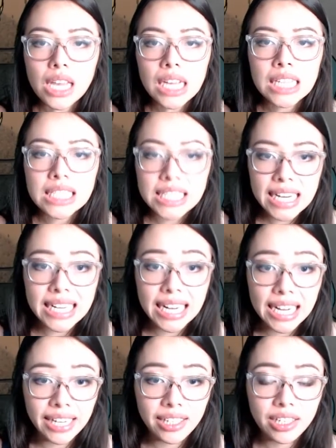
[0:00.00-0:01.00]
Day
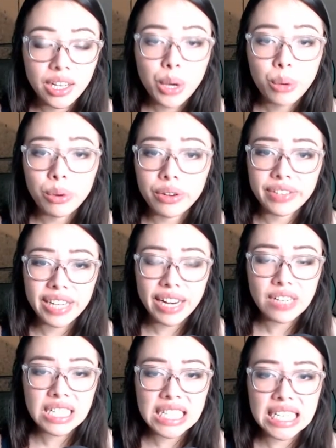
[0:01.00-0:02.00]
9. We've
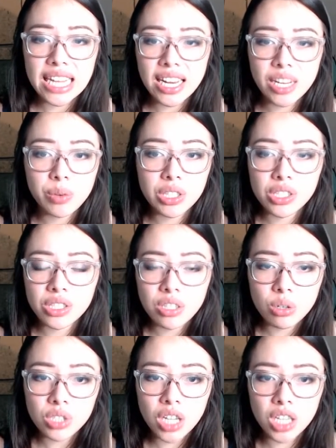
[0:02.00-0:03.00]
never seen anyone
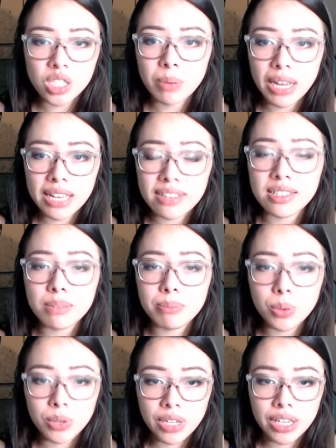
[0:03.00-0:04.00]
so touched by a
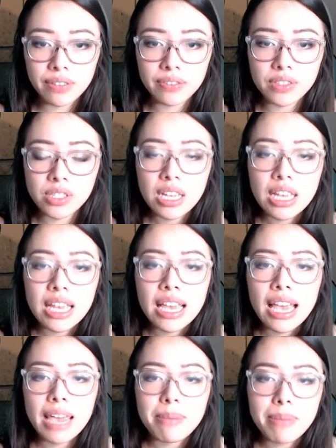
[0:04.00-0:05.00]
simple gift.
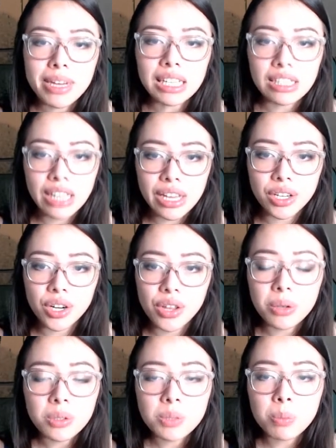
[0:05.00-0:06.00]
A minute later,
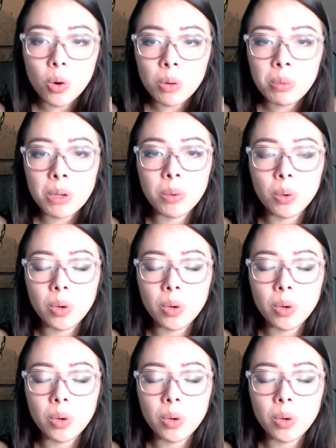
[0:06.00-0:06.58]
those poor people were